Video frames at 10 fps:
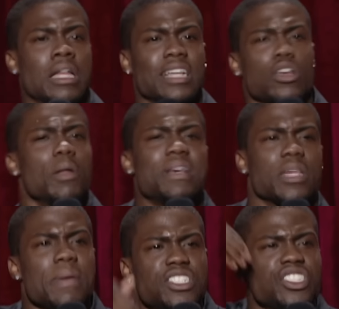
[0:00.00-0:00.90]
That's all it means.
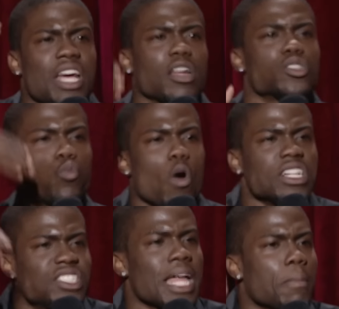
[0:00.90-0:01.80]
It means your child is
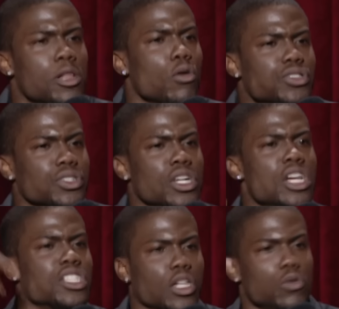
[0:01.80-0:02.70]
one step closer
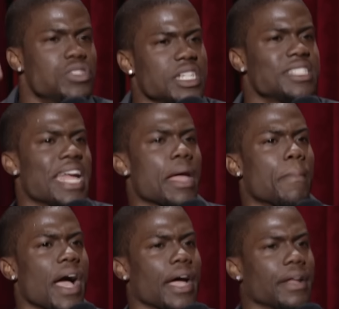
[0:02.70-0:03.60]
to losing his damn
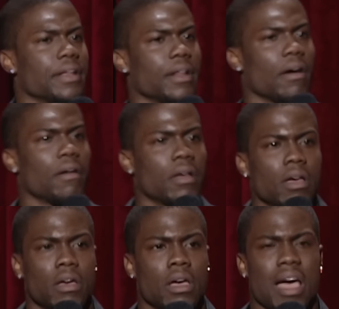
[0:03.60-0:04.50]
mind.
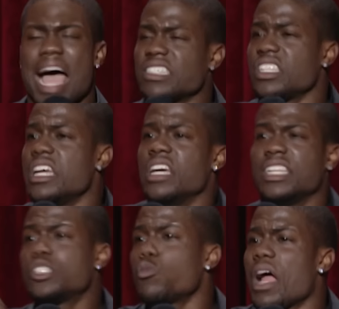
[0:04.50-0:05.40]
Honestly,
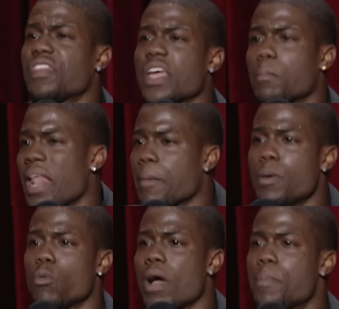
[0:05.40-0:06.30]
this is where I think black
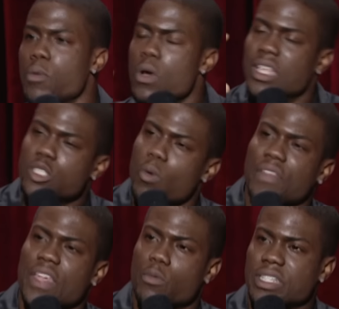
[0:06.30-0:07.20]
people and white people, this is where I
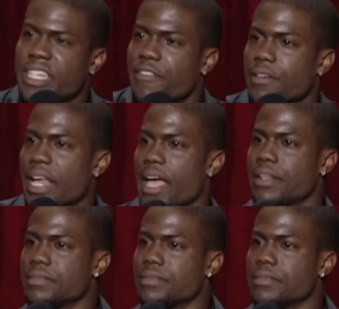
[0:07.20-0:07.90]
think we're different at.